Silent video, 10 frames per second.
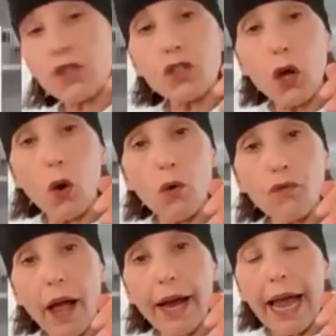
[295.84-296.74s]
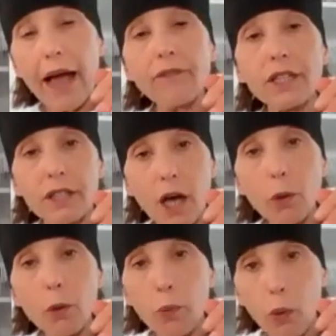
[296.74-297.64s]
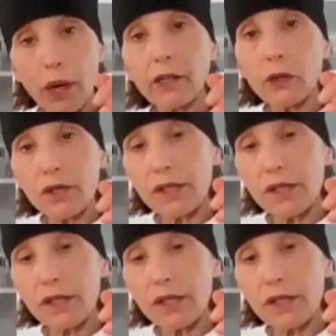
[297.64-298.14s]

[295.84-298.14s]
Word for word: stove, I have a double boiler